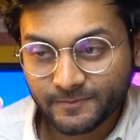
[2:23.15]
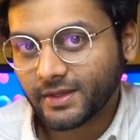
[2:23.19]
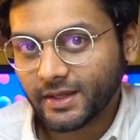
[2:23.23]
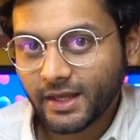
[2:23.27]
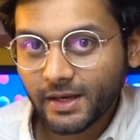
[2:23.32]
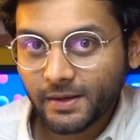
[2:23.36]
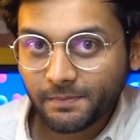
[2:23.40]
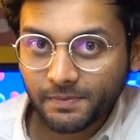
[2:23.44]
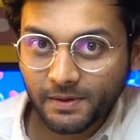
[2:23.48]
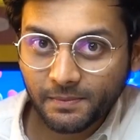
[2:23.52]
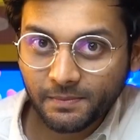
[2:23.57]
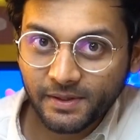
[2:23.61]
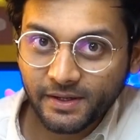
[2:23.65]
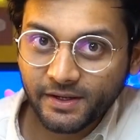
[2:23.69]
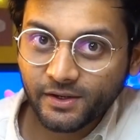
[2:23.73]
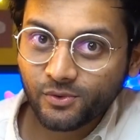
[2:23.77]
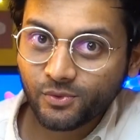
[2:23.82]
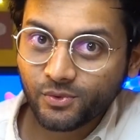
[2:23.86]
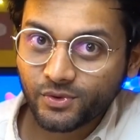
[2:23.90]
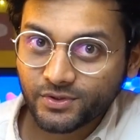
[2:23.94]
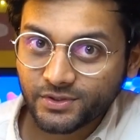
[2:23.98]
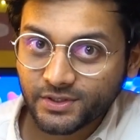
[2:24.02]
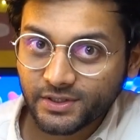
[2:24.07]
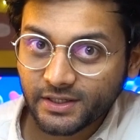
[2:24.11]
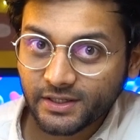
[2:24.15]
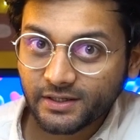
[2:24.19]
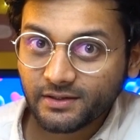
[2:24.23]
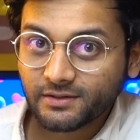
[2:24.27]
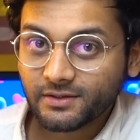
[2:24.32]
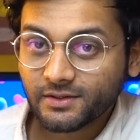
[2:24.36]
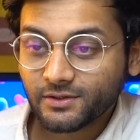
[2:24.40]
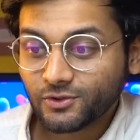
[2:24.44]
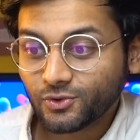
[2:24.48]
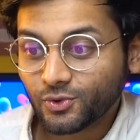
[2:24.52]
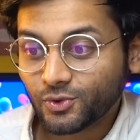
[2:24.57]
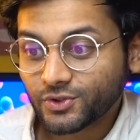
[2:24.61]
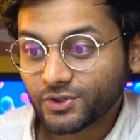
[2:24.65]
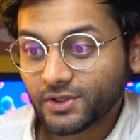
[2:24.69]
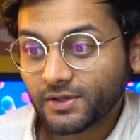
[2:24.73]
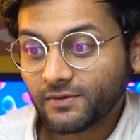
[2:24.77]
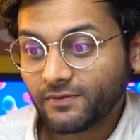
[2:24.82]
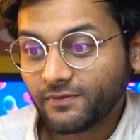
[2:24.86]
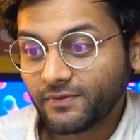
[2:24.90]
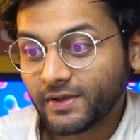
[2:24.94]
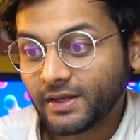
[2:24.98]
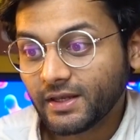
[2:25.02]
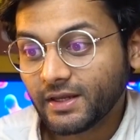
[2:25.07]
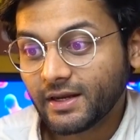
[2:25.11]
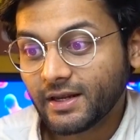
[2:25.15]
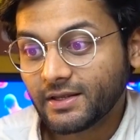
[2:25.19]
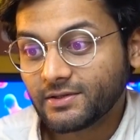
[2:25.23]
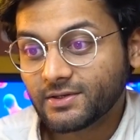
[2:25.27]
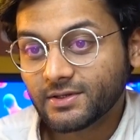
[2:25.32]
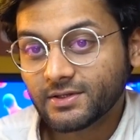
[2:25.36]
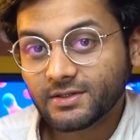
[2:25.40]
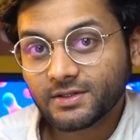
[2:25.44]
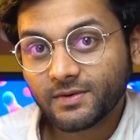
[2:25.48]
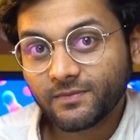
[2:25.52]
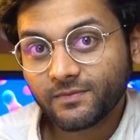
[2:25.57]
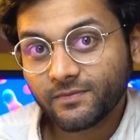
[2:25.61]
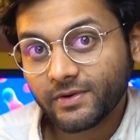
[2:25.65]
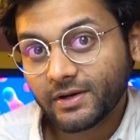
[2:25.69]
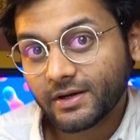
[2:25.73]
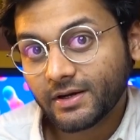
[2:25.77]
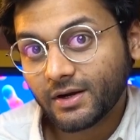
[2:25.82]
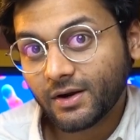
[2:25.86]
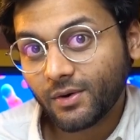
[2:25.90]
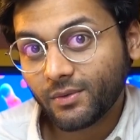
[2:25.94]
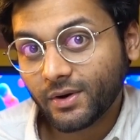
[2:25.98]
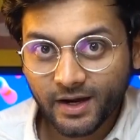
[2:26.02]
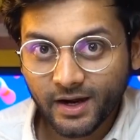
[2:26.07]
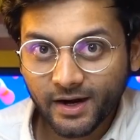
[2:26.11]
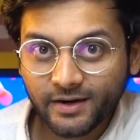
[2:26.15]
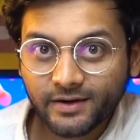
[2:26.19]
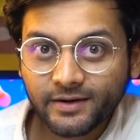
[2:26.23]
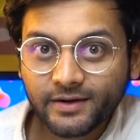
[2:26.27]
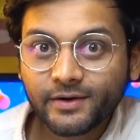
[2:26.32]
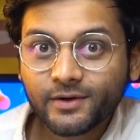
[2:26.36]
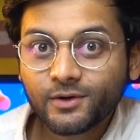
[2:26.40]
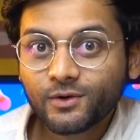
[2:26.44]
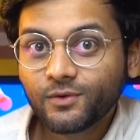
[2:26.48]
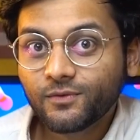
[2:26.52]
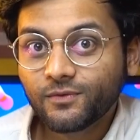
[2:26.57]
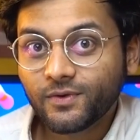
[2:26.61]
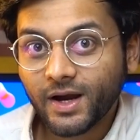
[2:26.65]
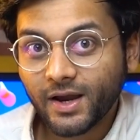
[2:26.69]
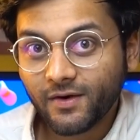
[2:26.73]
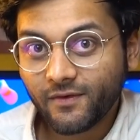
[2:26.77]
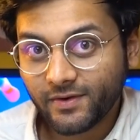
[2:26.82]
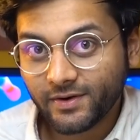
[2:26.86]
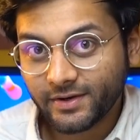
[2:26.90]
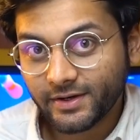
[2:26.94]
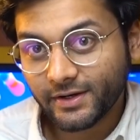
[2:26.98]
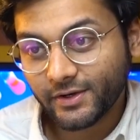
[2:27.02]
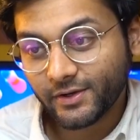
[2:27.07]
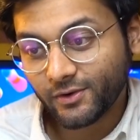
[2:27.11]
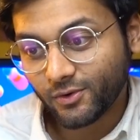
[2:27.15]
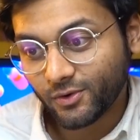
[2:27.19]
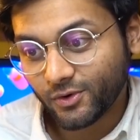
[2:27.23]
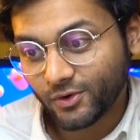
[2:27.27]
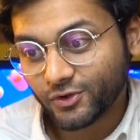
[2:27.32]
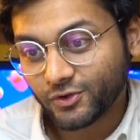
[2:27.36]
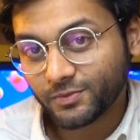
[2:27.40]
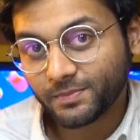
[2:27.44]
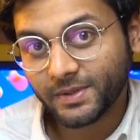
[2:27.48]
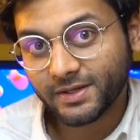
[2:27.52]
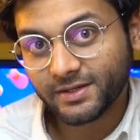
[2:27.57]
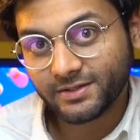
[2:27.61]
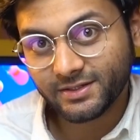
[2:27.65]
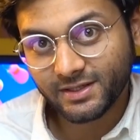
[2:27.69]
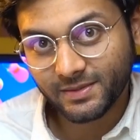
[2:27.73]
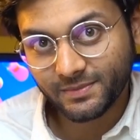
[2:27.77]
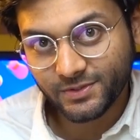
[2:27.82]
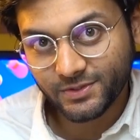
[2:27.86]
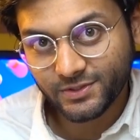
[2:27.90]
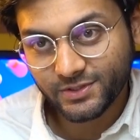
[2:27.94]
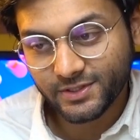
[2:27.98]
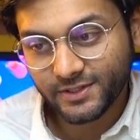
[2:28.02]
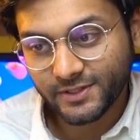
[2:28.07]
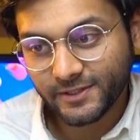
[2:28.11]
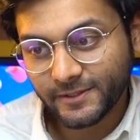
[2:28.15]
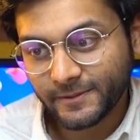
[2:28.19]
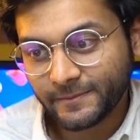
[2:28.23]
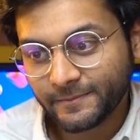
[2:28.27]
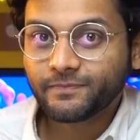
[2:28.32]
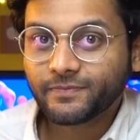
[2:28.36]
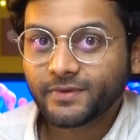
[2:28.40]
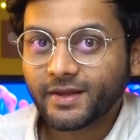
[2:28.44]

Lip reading: In public universities, the social fee ranges somewhere around 100 to 500 euros per semester.